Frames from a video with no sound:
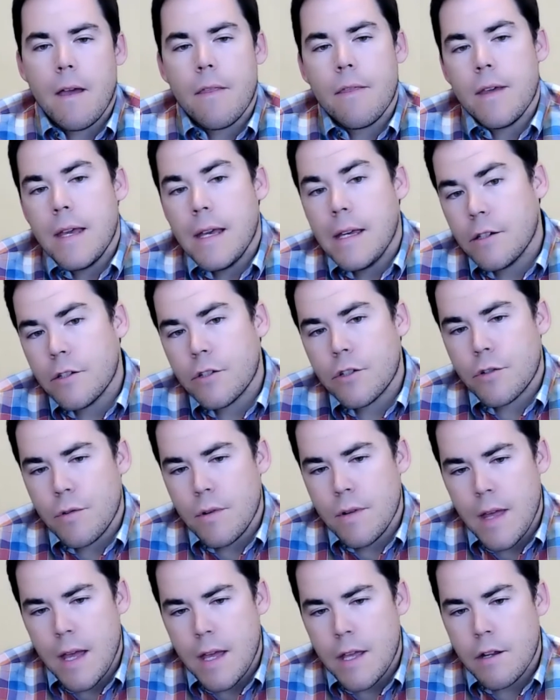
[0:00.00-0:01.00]
the
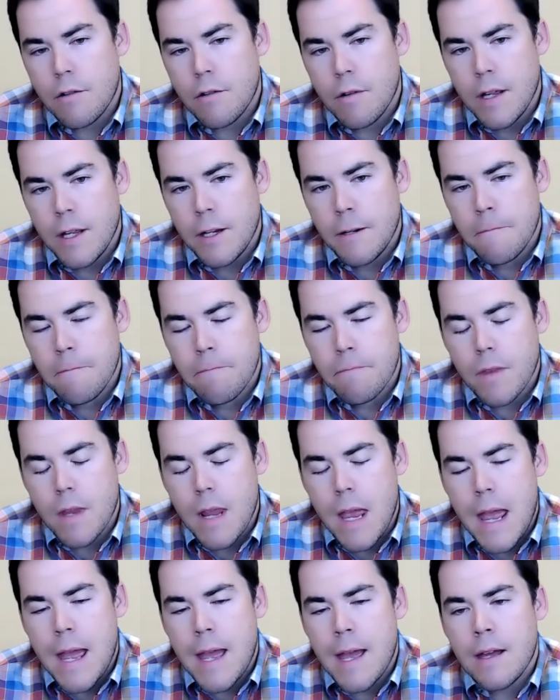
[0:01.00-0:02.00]
industry that you're in,
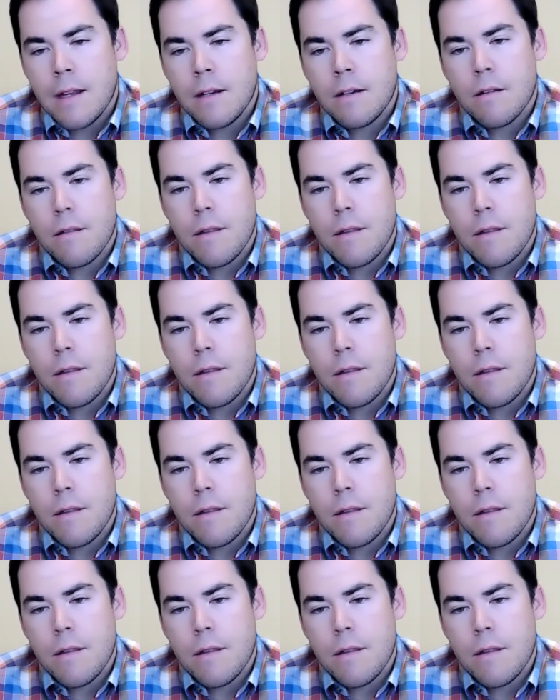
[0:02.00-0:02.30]
and